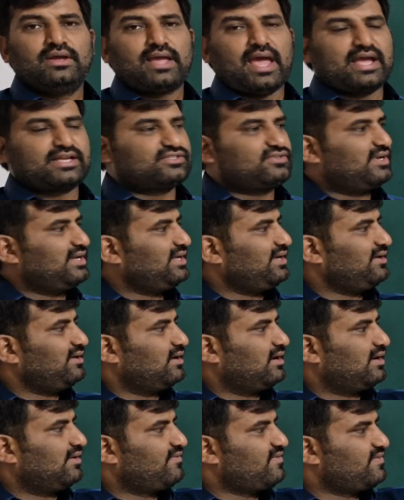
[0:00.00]
Actually
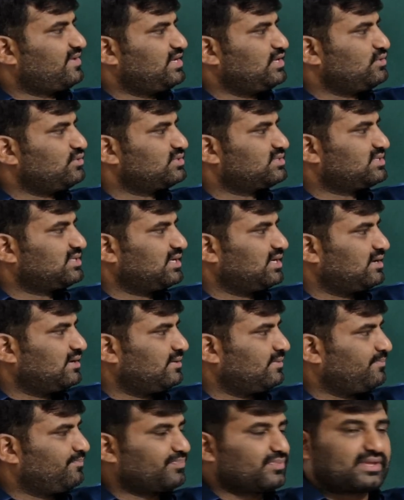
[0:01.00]
we will use
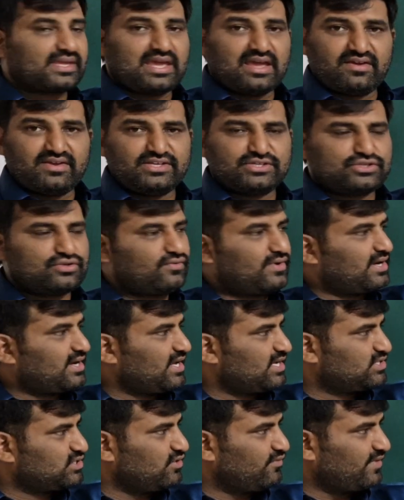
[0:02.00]
the k is to 1
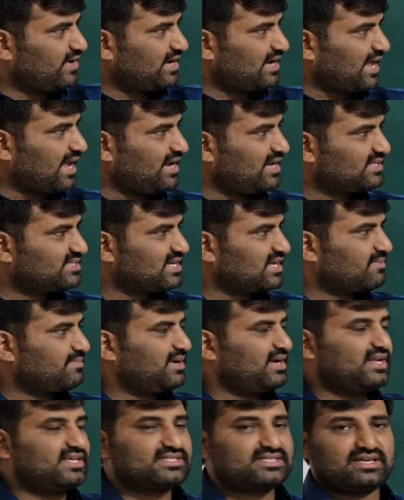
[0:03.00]
ratio when line
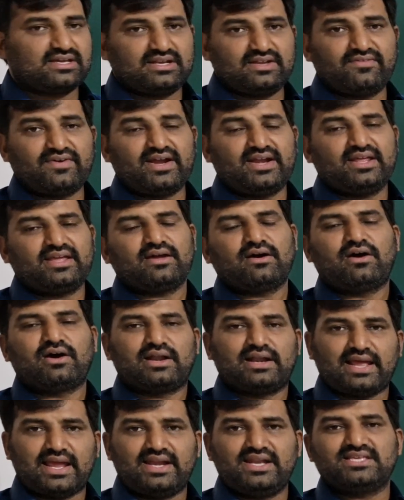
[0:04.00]
segment is dividing,
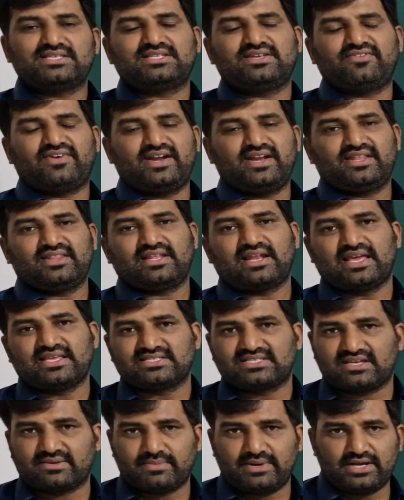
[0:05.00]
or line is dividing the line
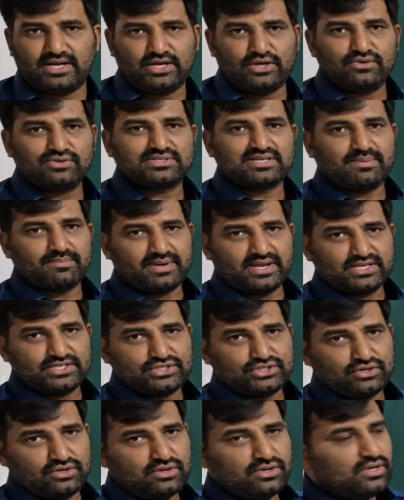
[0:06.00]
segment into some
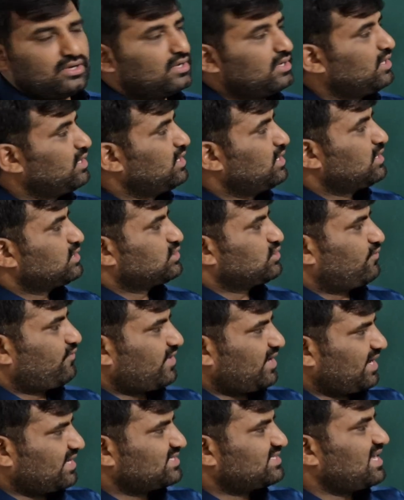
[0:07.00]
ratio. So
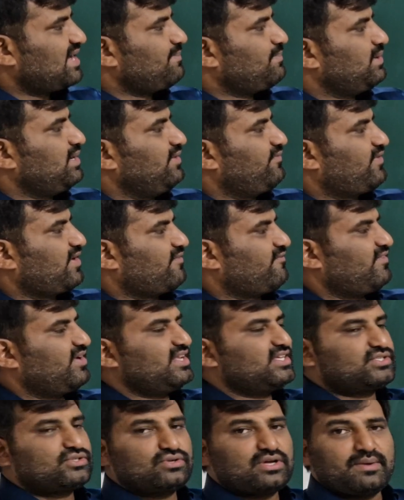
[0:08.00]
for example, if
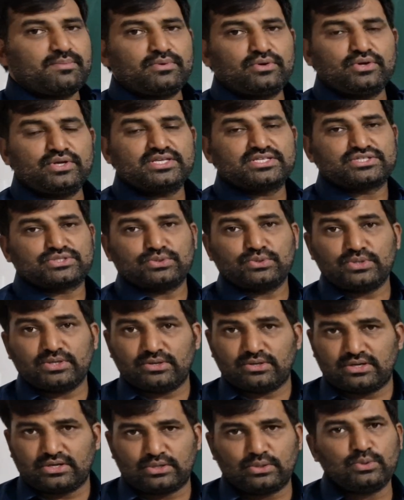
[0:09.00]
m1 is to m2 is
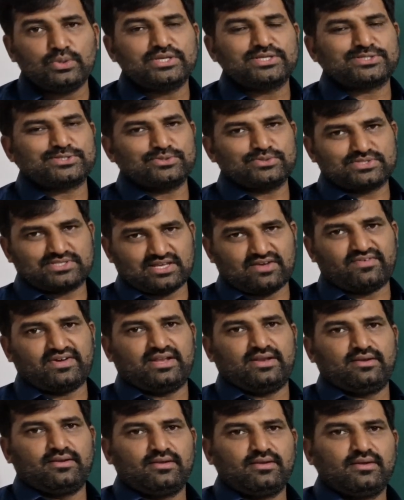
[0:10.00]
2 is to
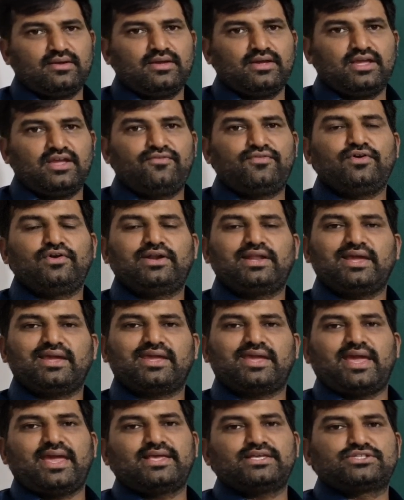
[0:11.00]
7. If you
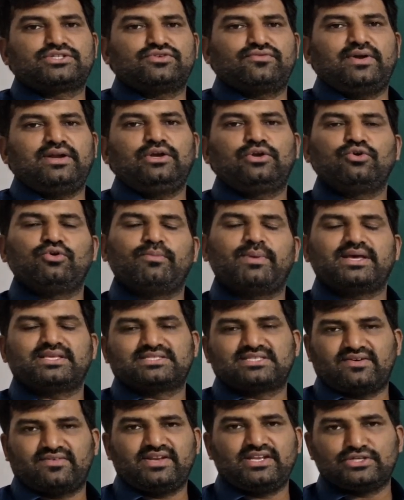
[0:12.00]
take k is to 1, 2 by
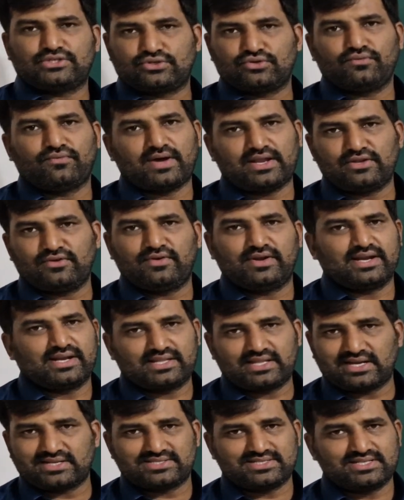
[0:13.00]
7 is to 1 you will
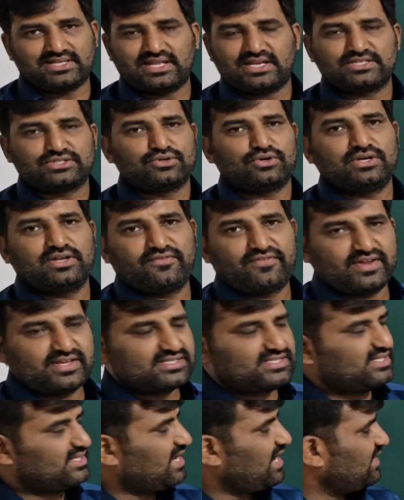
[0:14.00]
get. That's it. There is no
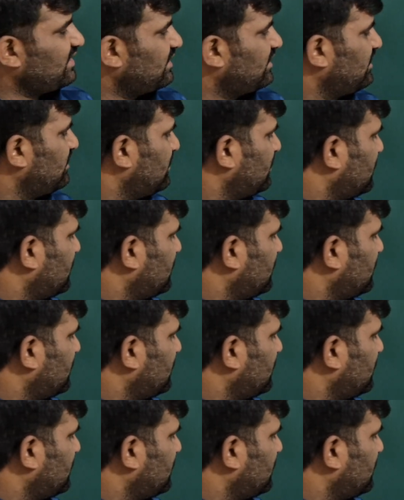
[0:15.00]
difference in that.